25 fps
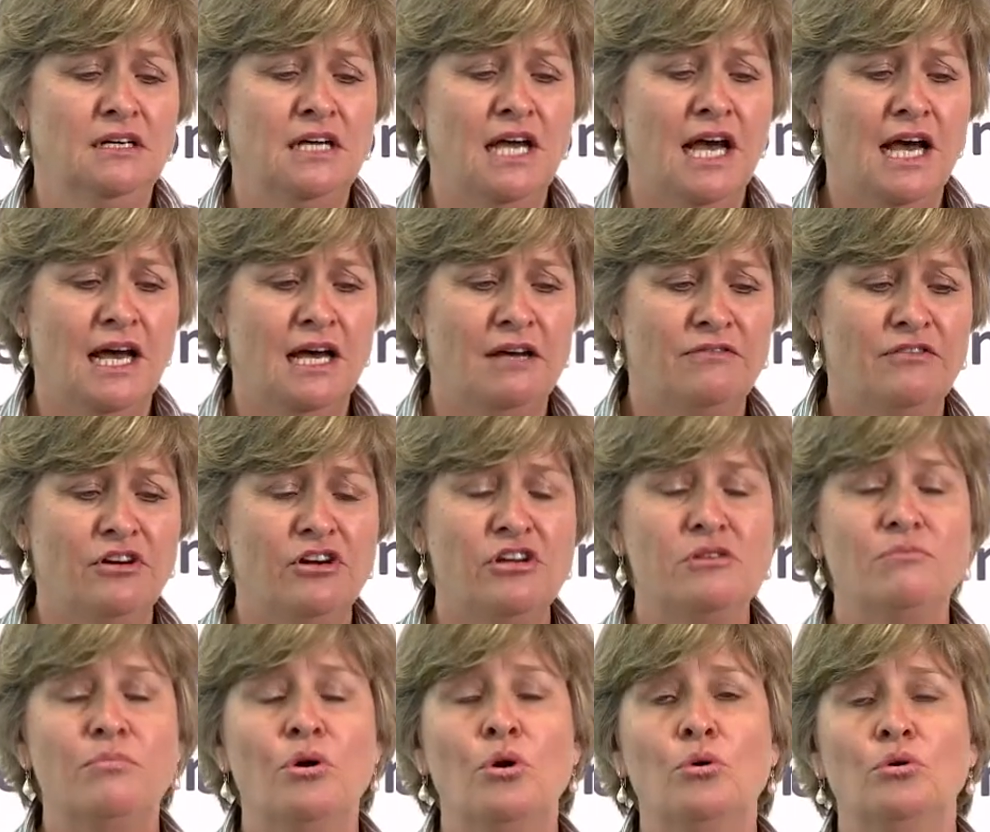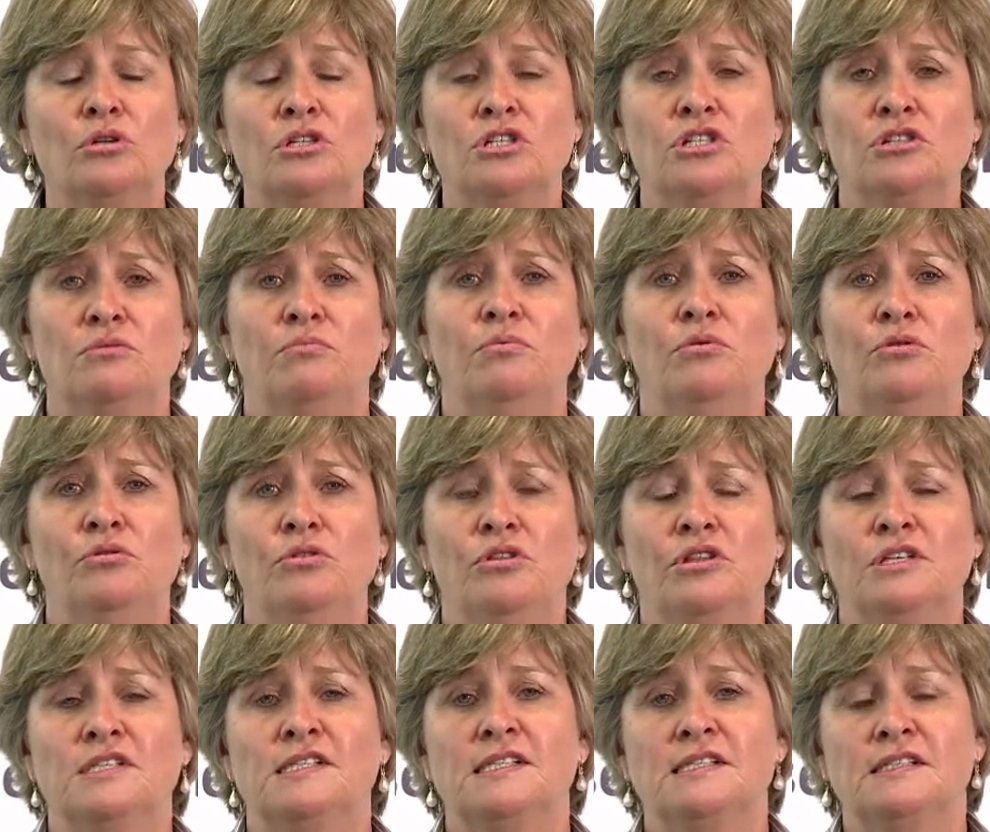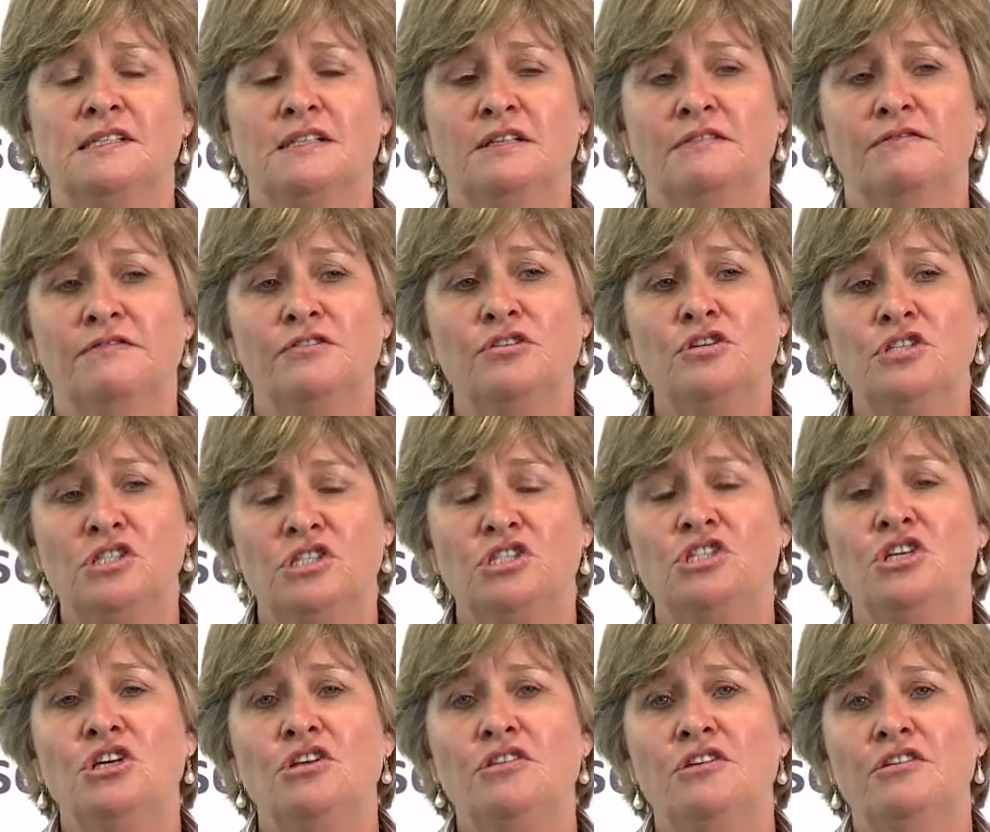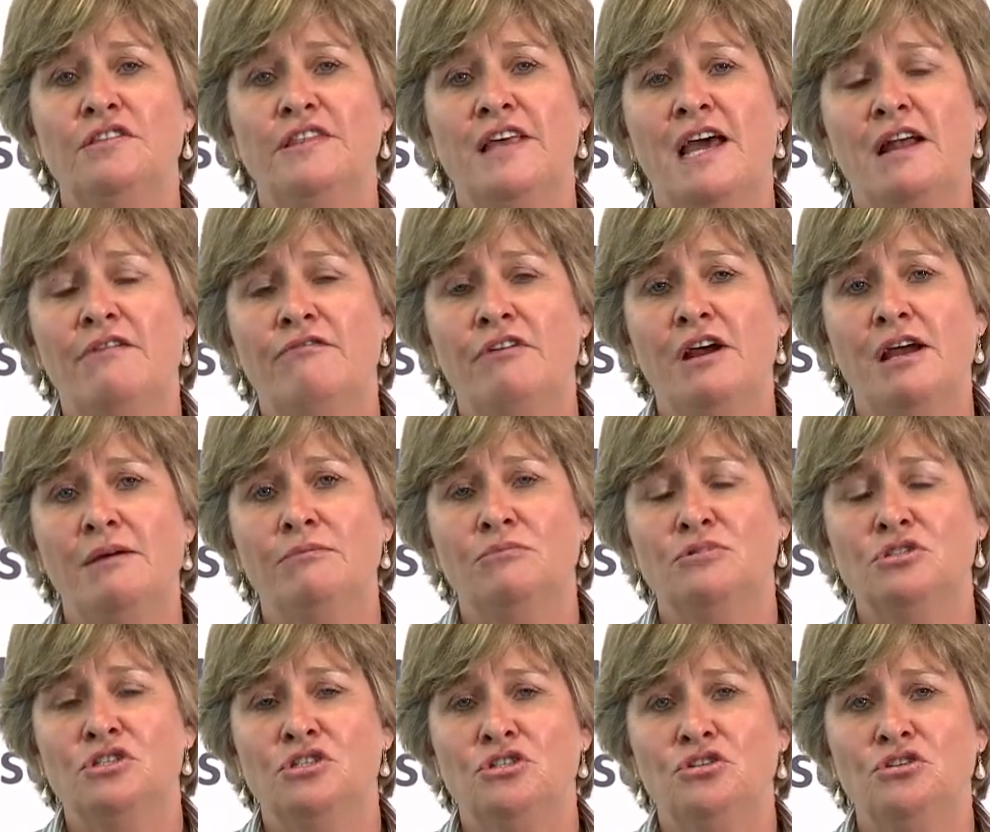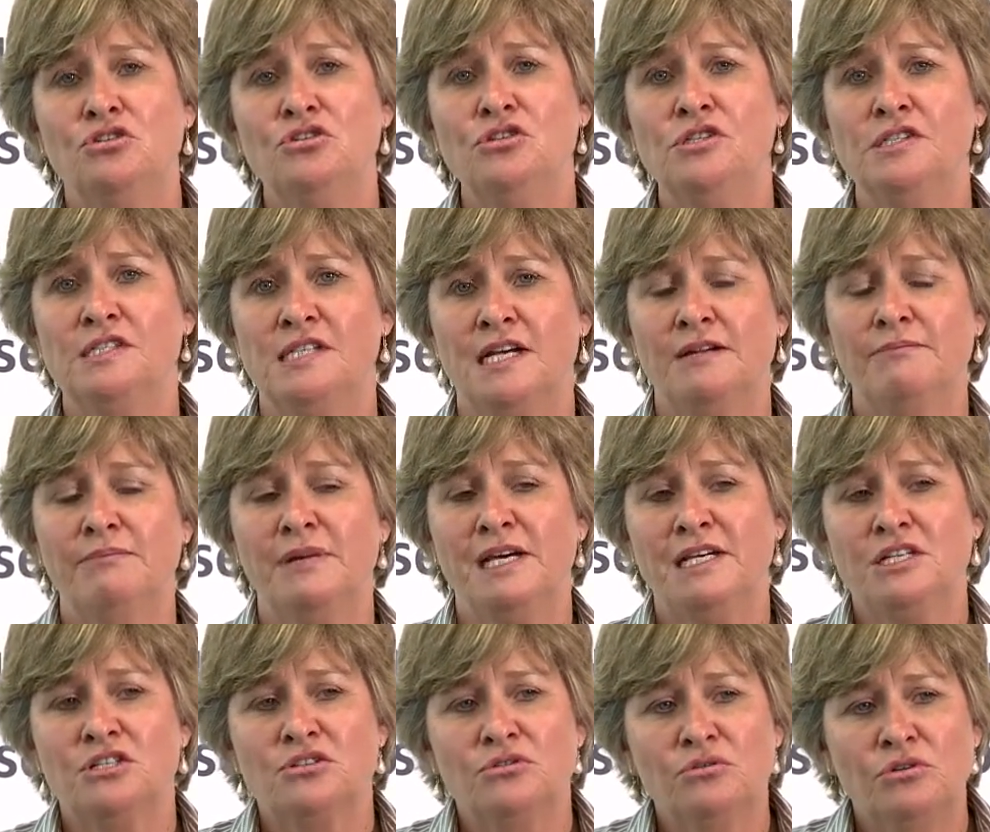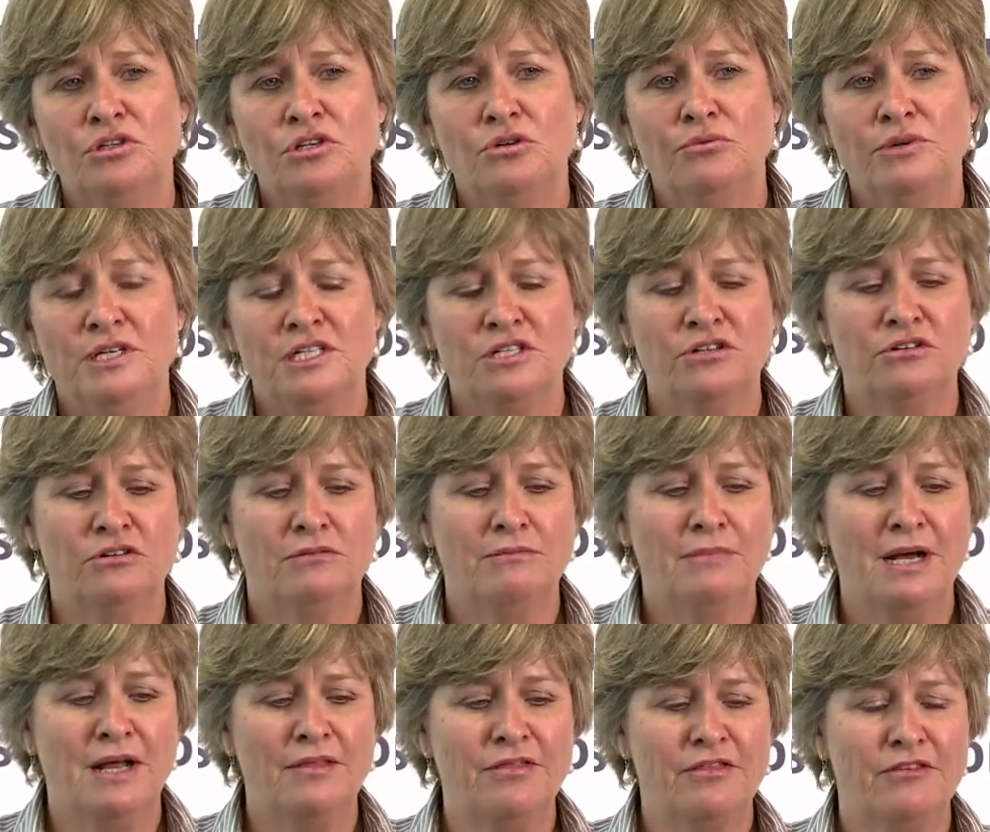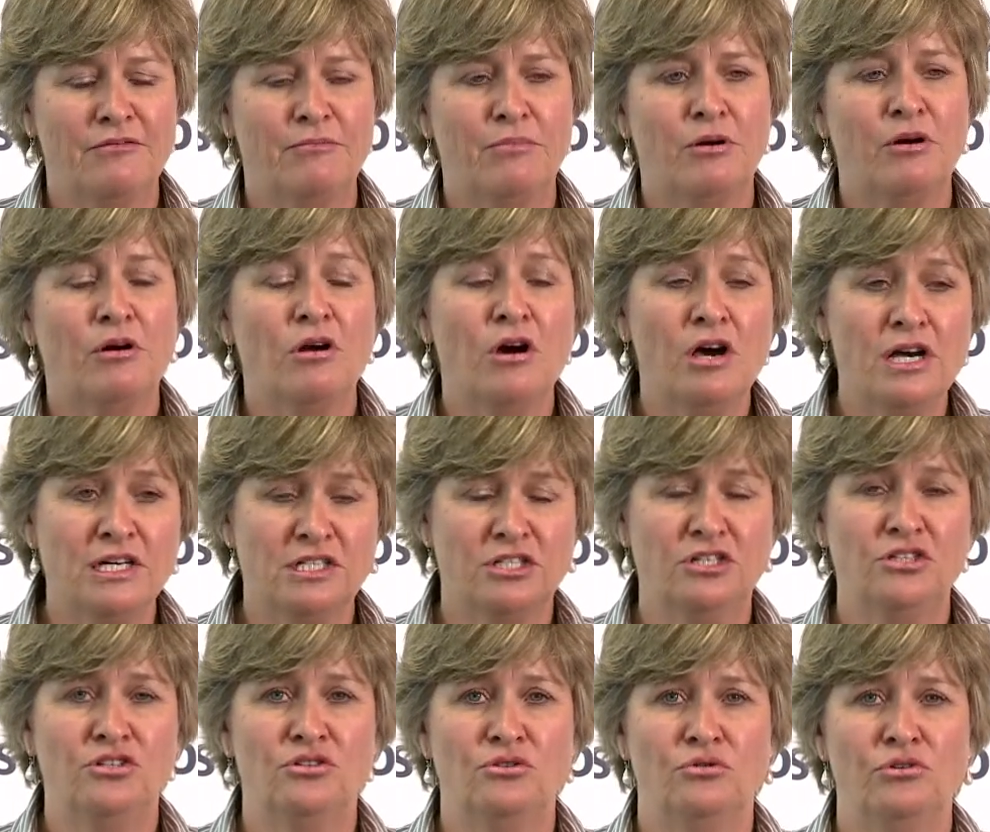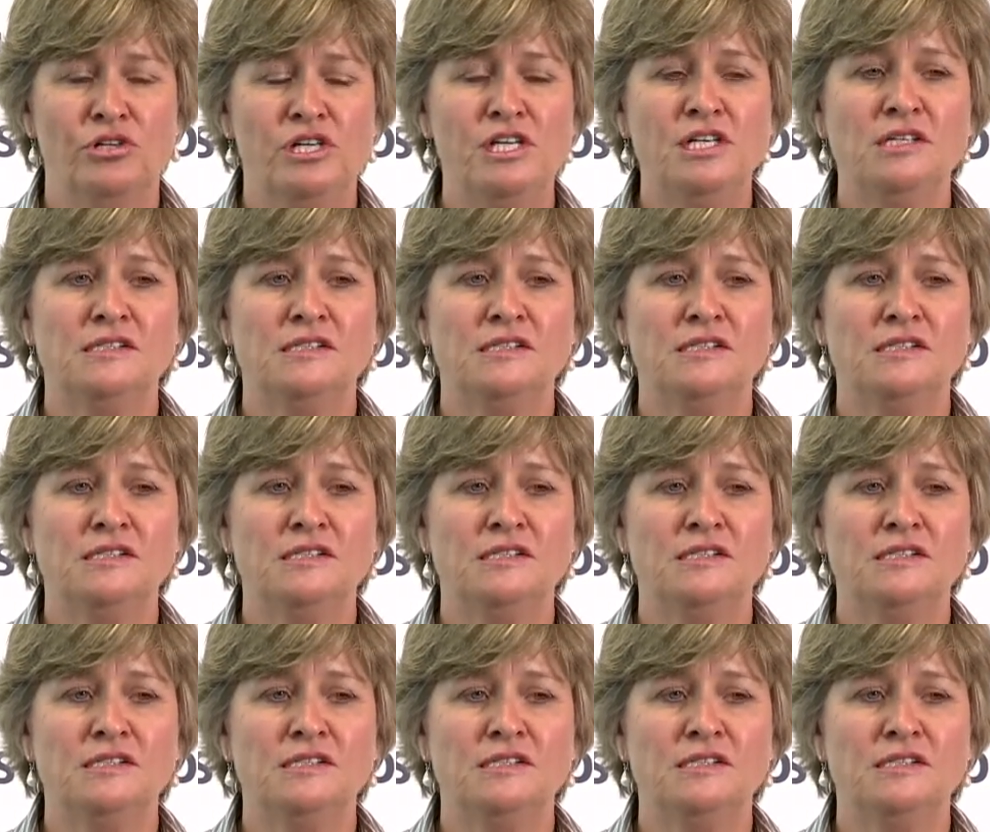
Very important to put the first year that RAM was used, and make sure you enter a month prior to joining